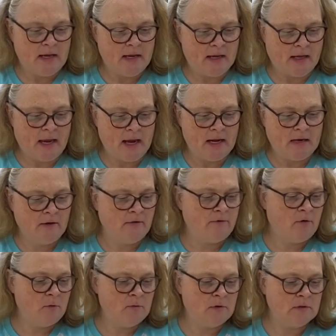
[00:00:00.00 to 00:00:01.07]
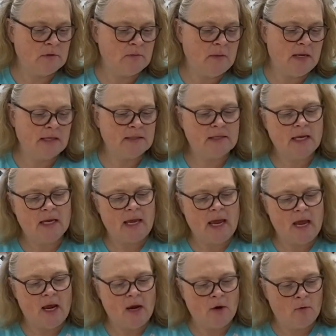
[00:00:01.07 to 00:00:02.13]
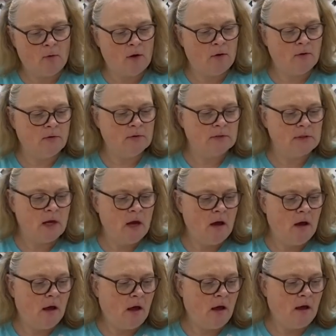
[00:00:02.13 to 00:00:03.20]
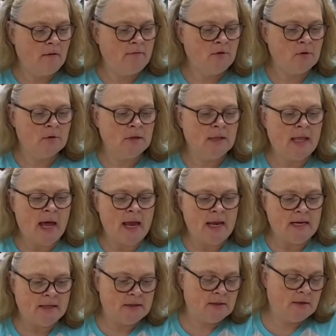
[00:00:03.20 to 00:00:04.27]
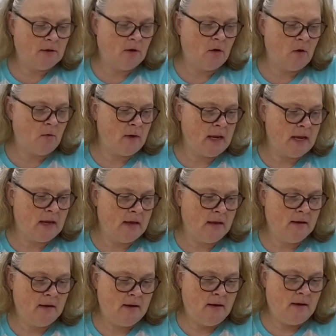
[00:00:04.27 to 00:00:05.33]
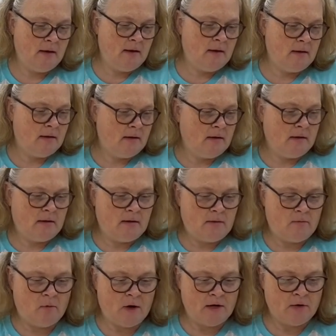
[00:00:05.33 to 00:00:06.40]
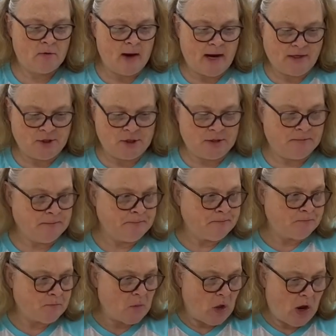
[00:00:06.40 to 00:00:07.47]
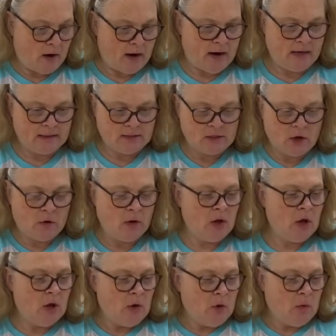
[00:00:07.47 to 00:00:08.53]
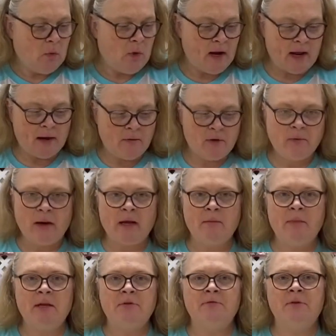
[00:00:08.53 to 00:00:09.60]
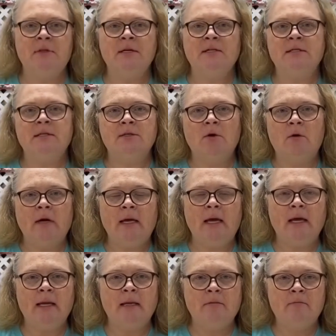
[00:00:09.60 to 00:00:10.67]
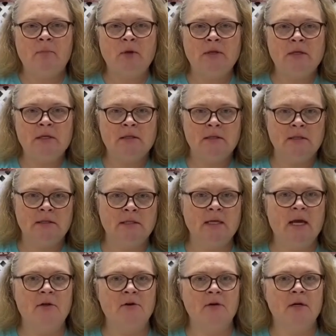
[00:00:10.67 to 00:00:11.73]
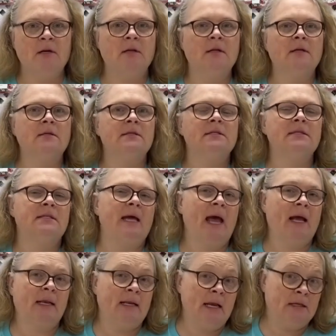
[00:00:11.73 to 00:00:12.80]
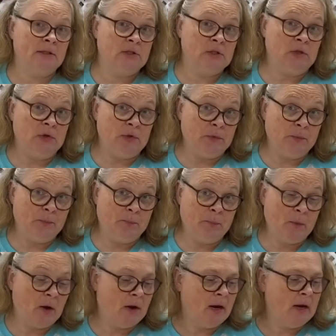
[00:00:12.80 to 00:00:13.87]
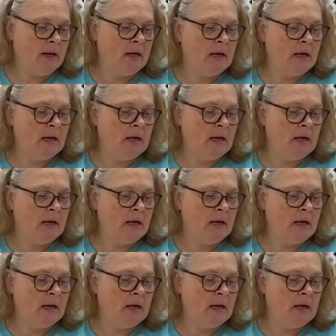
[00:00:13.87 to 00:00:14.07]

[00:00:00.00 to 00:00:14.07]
It kind of almost makes like arrows of your light going one direction. All right, so what I would recommend for this is go ahead and put these all together in a little stack next to you, all right?